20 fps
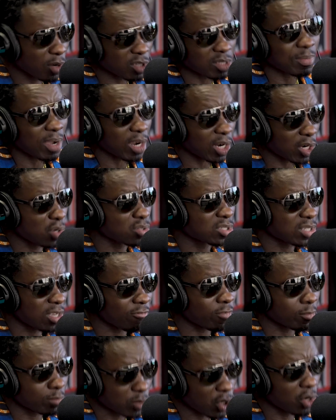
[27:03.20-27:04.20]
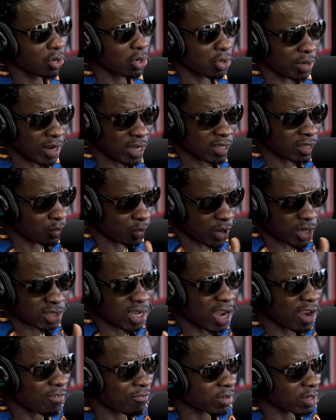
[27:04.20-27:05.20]
Most of my clothes come from Togo. That's in West
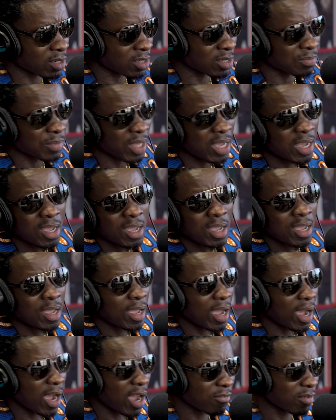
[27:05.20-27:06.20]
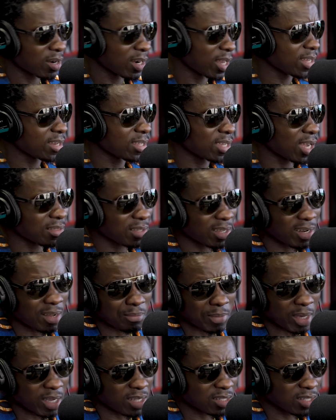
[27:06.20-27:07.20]
Africa. I have a lady out there that
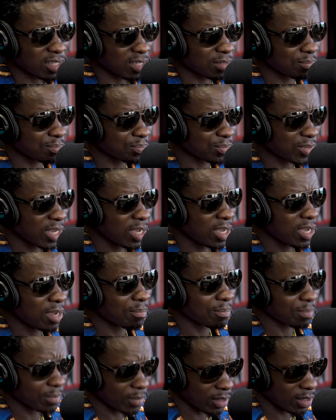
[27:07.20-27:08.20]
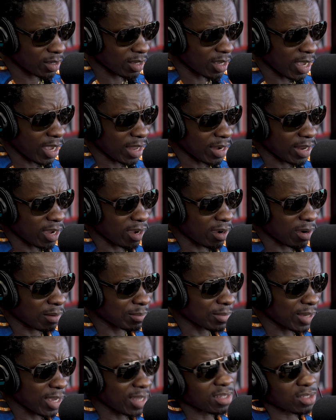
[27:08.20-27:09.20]
makes it. Wow. And
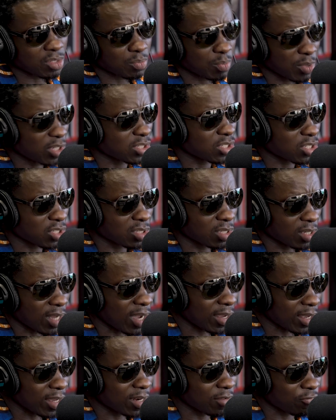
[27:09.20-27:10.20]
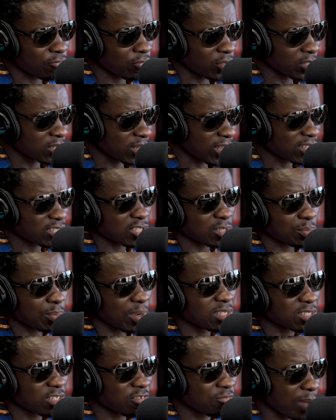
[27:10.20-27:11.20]
um and it's because it's I get it it's less
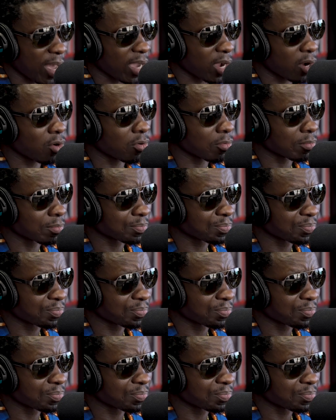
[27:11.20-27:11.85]
expensive back home.